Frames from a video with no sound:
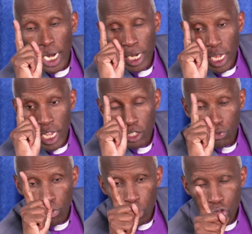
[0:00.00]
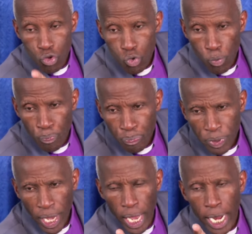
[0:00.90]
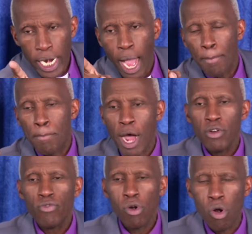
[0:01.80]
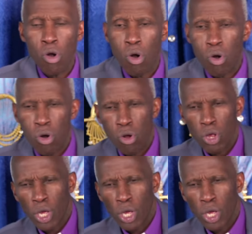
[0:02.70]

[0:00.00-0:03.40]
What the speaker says: and he is for you. And above all,